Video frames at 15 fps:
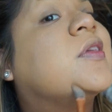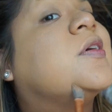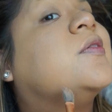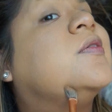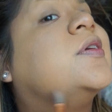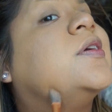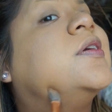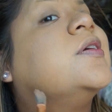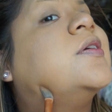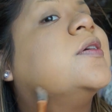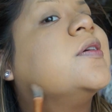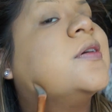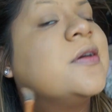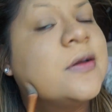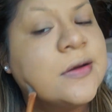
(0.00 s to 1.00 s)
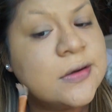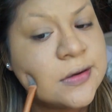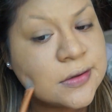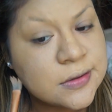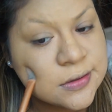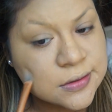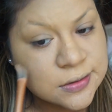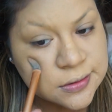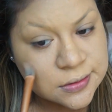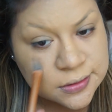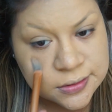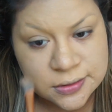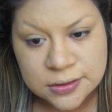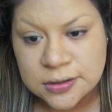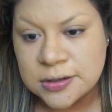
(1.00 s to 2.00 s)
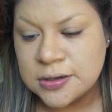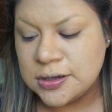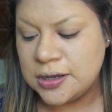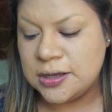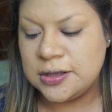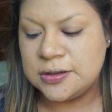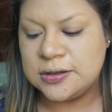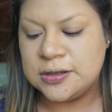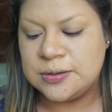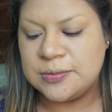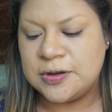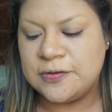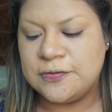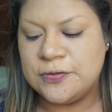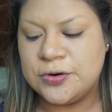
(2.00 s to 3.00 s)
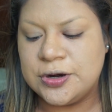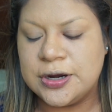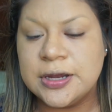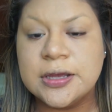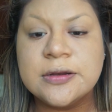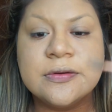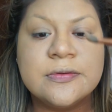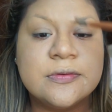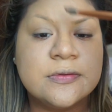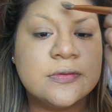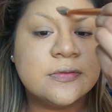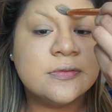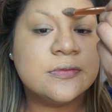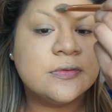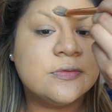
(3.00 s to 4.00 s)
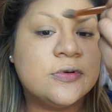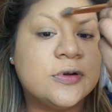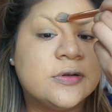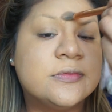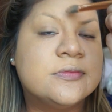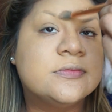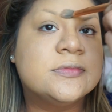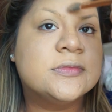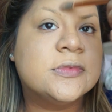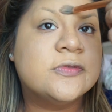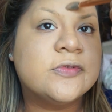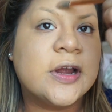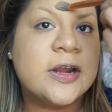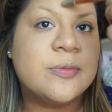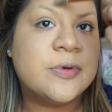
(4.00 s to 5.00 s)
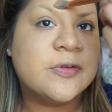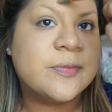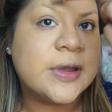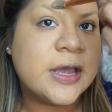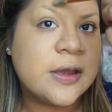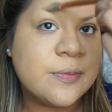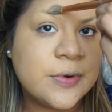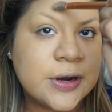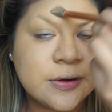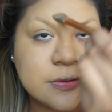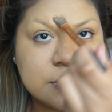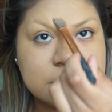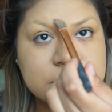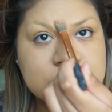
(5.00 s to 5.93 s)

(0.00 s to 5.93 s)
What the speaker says: Down here. And then my forehead. Well, right above my eyebrow.